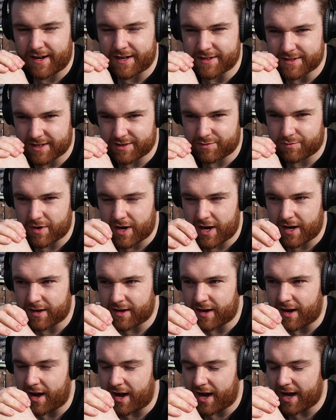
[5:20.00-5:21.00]
I did
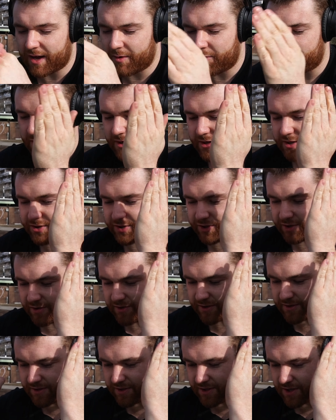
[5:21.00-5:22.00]
wrong, I will
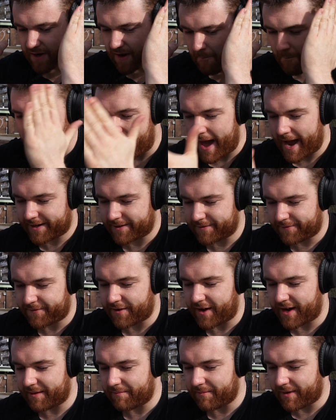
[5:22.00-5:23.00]
just
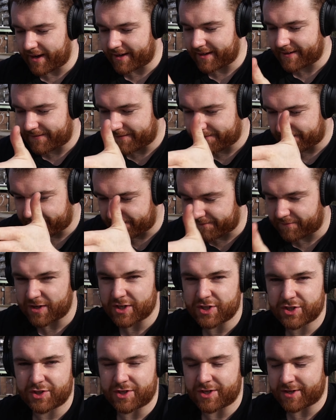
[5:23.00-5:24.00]
magnify my
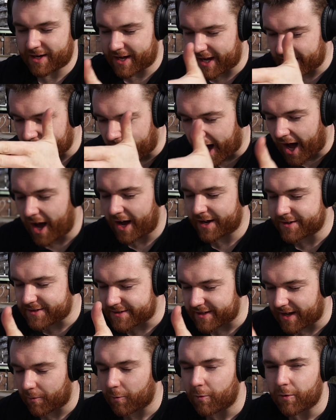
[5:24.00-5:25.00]
vision onto
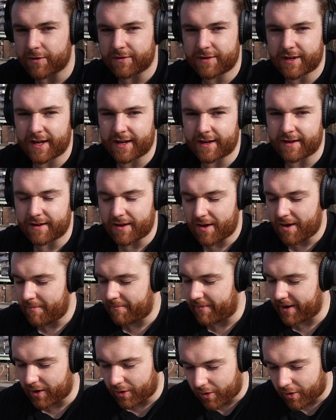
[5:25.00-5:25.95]
that one thing, my